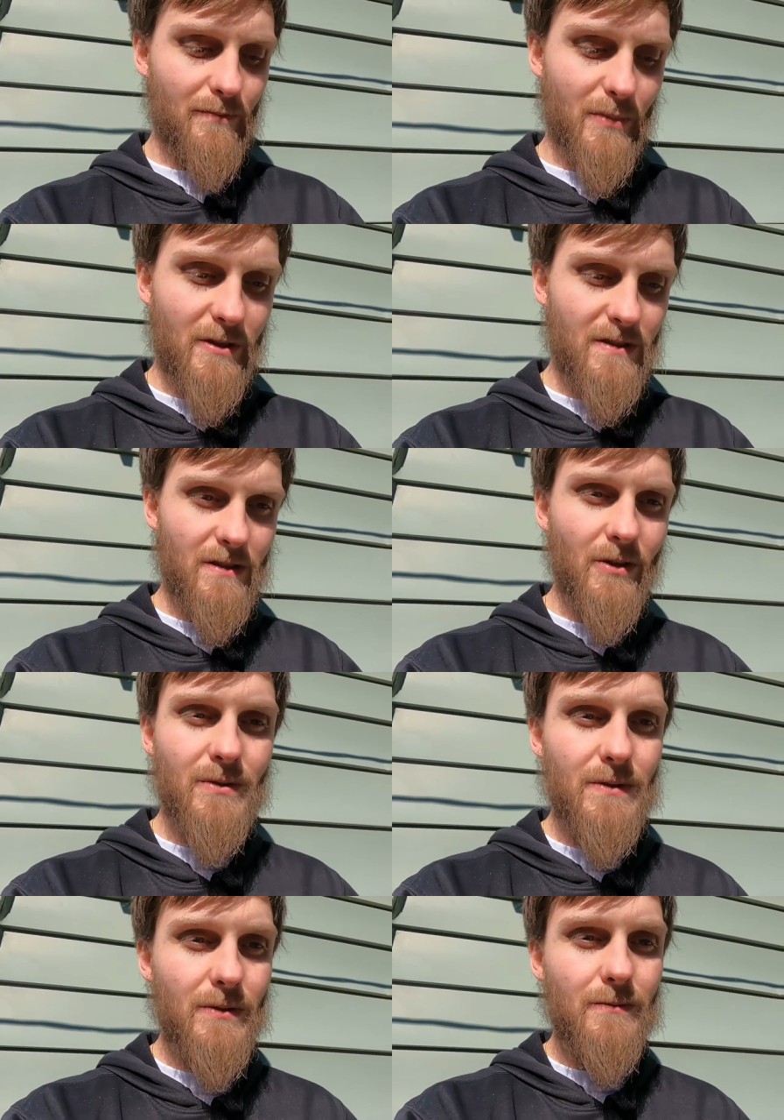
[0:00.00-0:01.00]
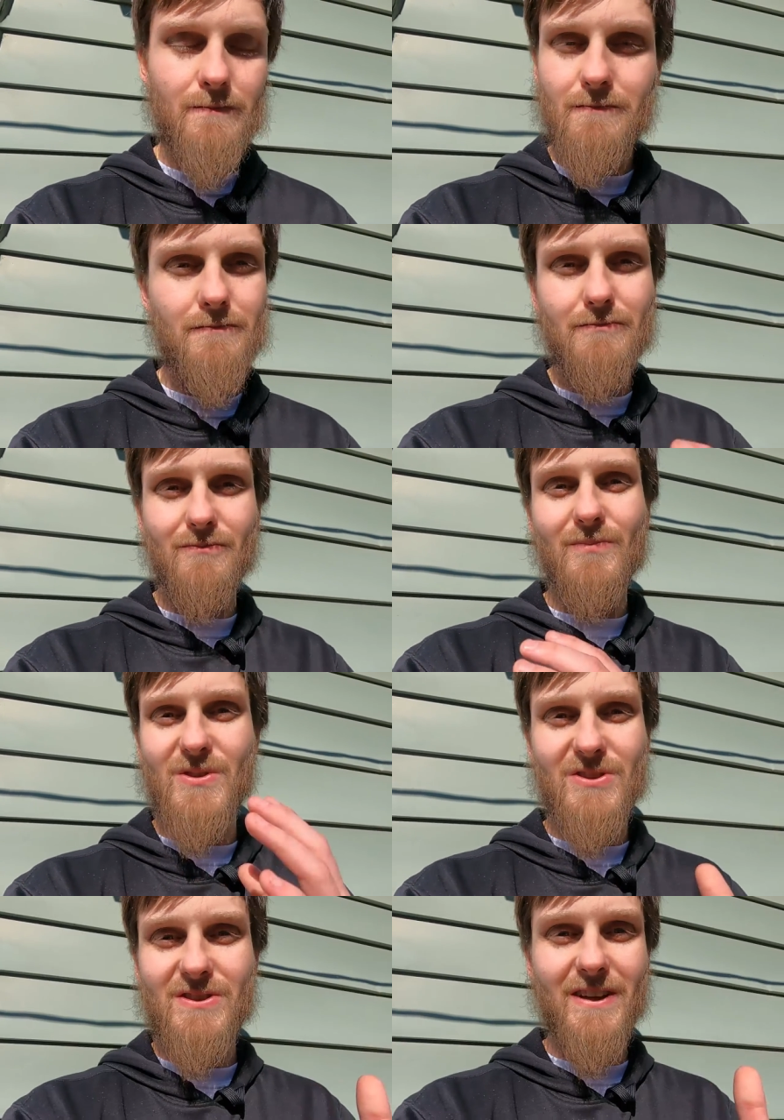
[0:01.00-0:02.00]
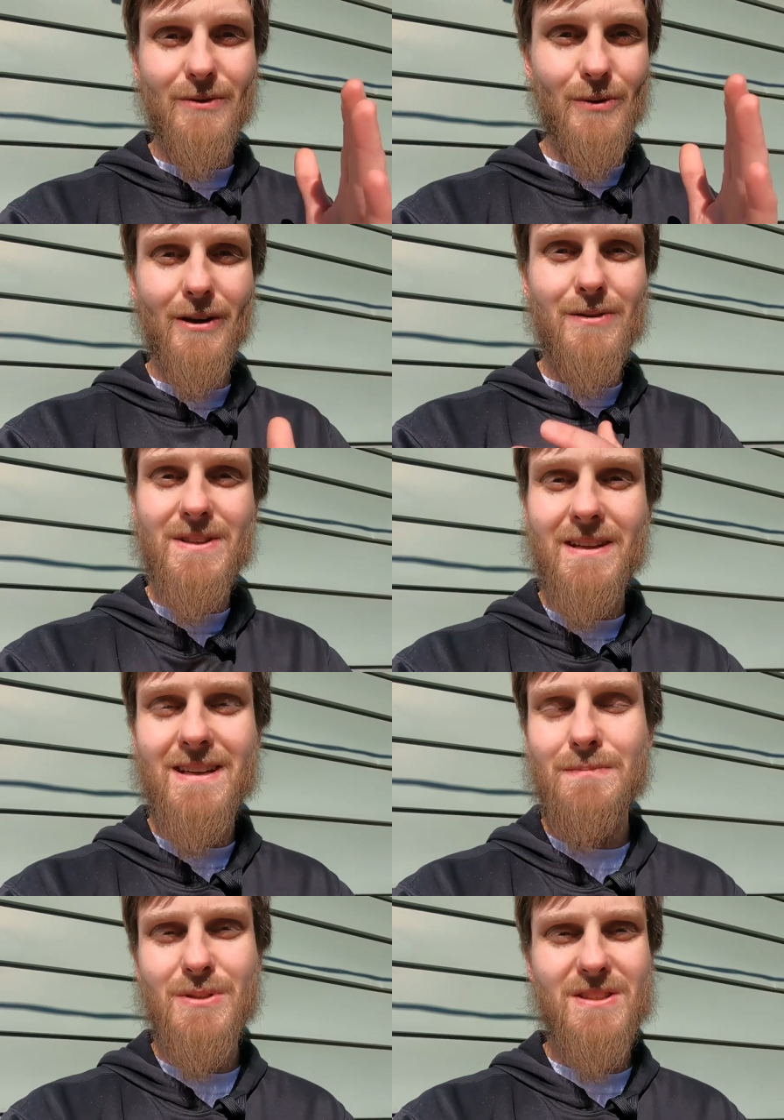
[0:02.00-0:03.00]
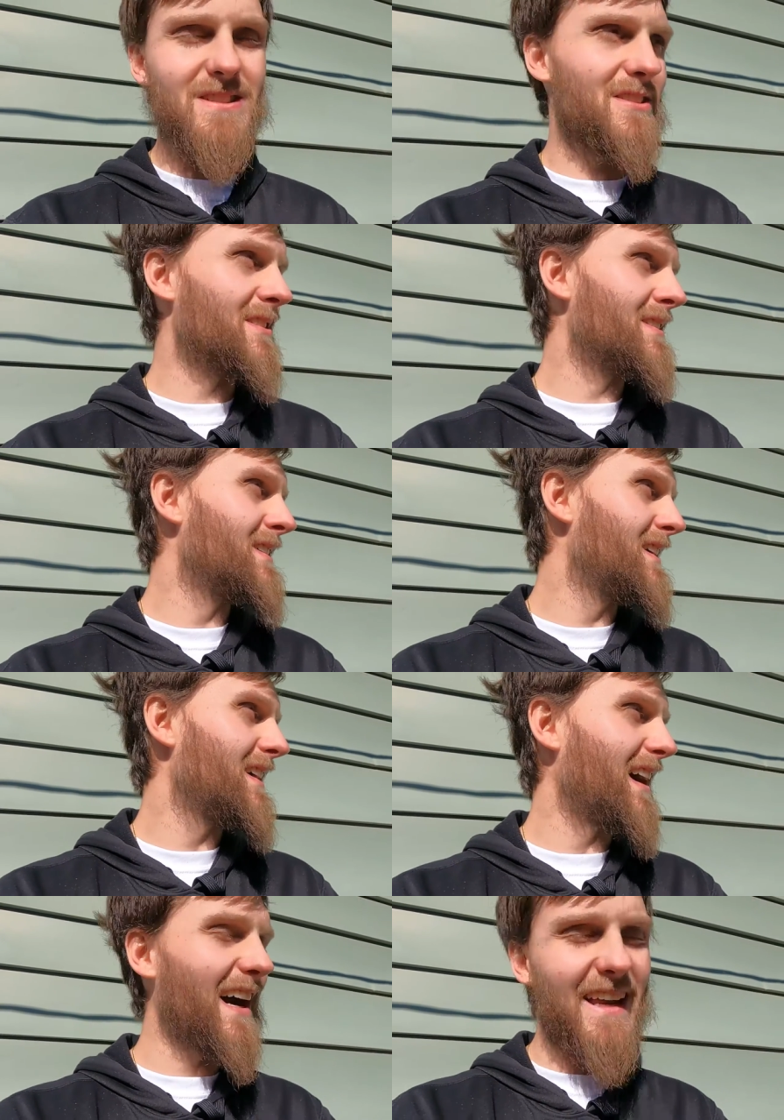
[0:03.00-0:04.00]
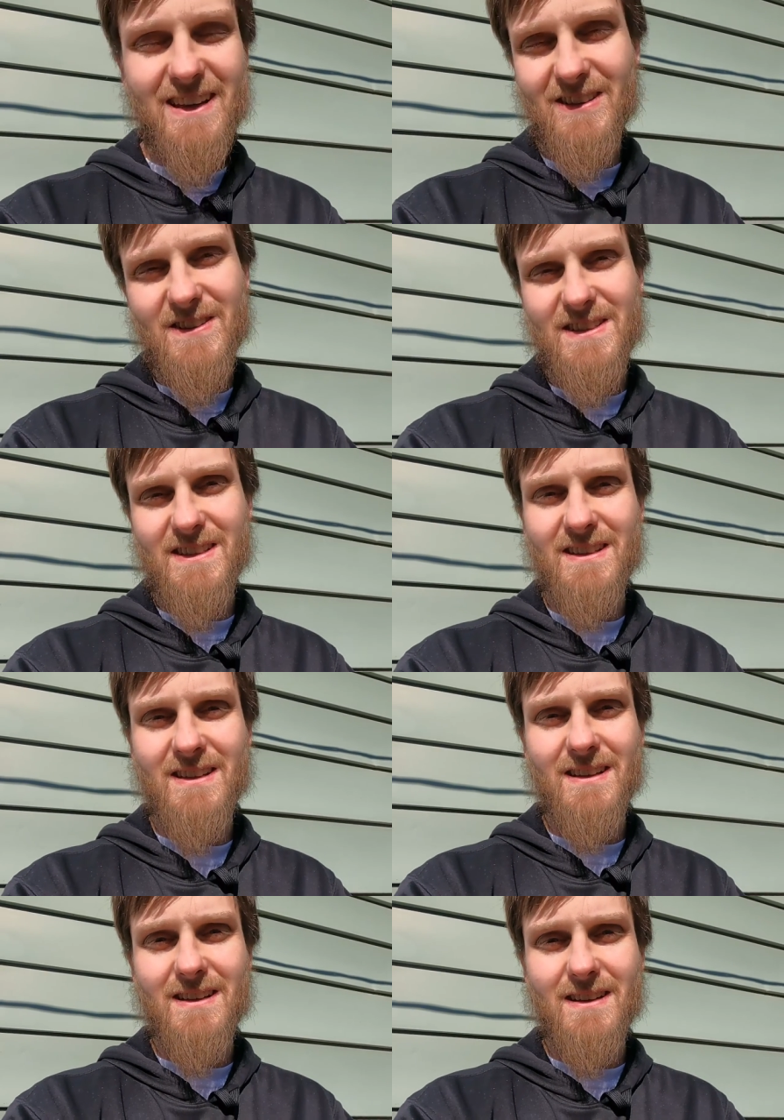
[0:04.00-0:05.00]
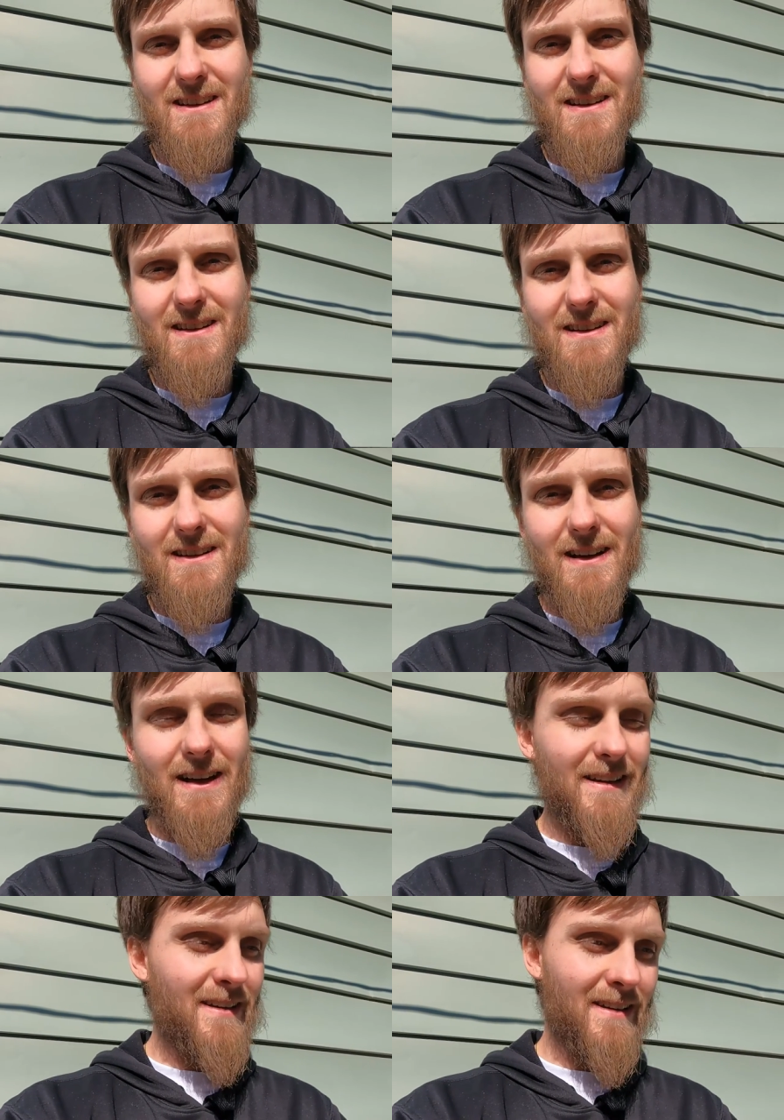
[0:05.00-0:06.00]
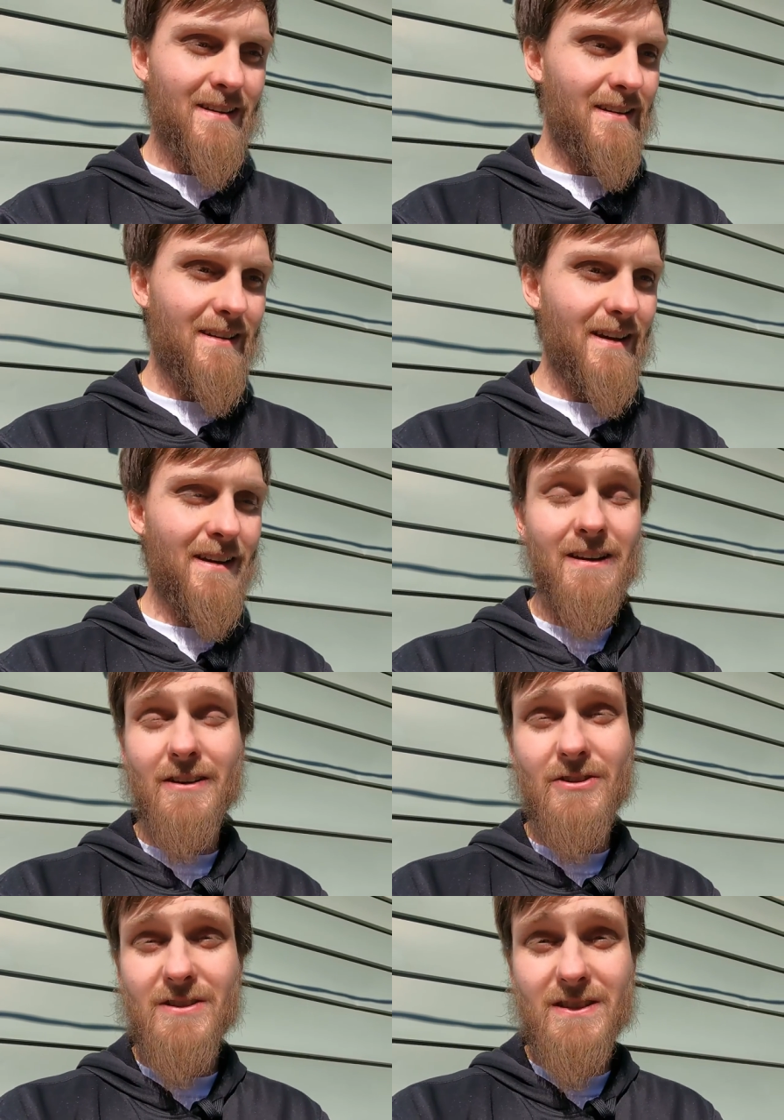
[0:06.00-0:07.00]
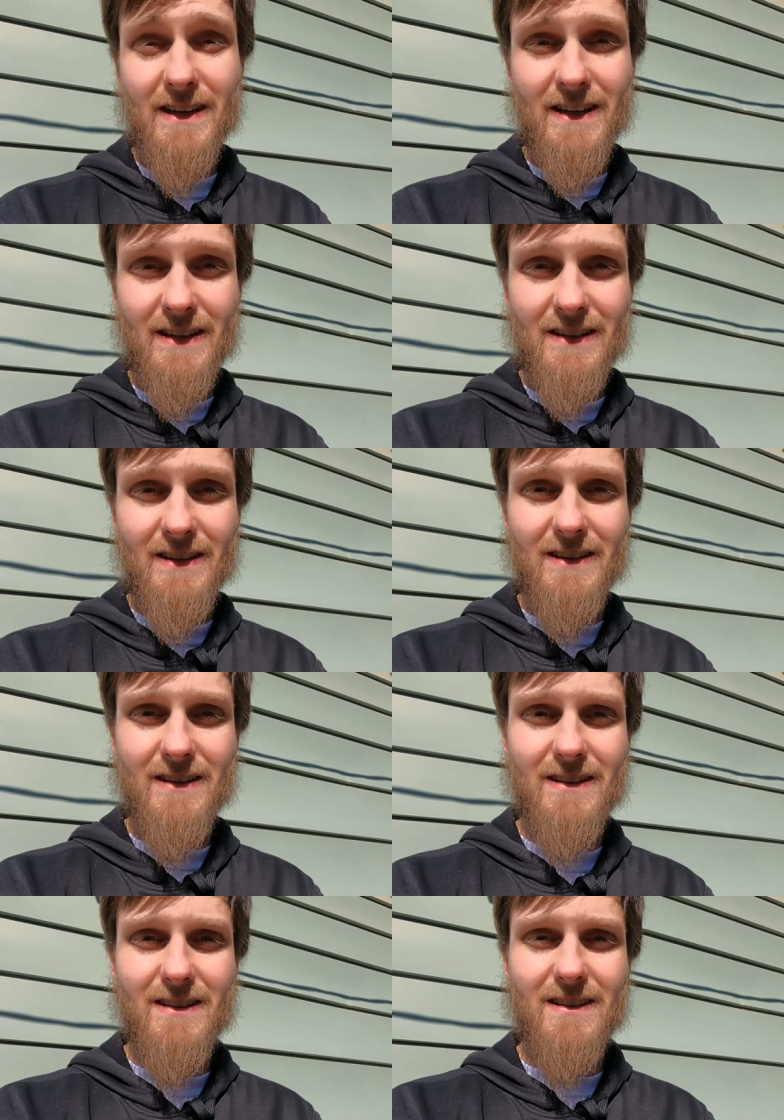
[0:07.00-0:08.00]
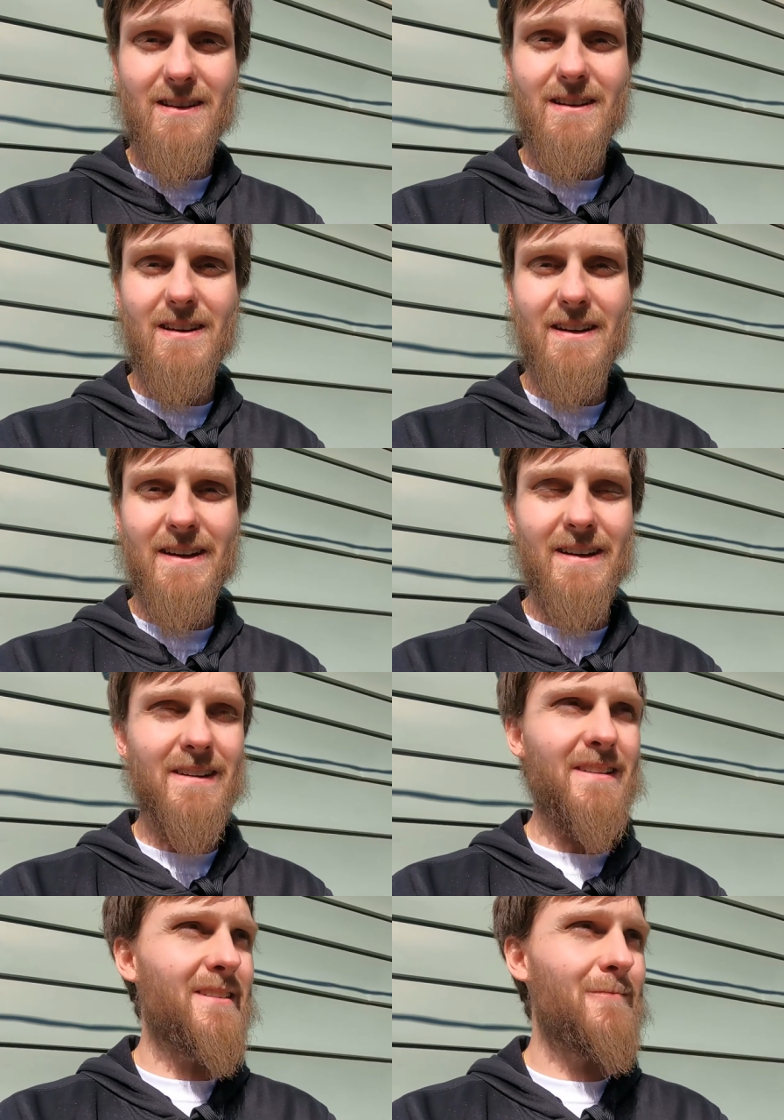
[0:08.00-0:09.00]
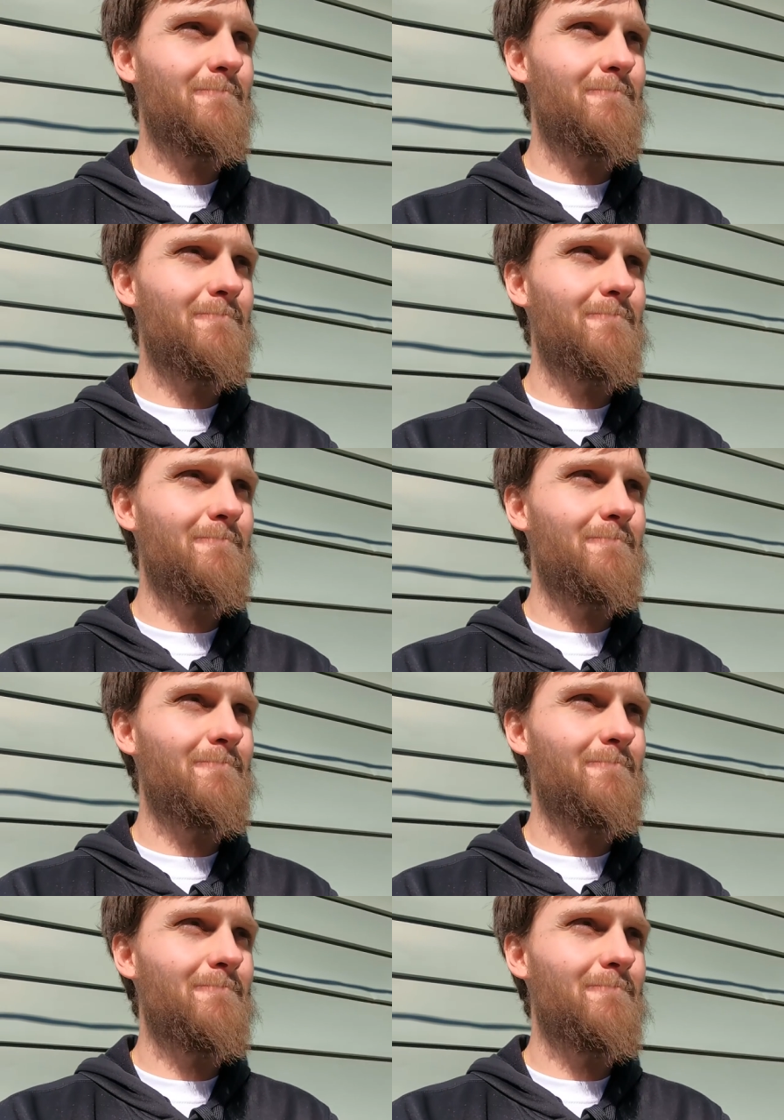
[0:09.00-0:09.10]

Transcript: Because also, just like when I was in that position, I didn't listen, I didn't, I didn't understand, and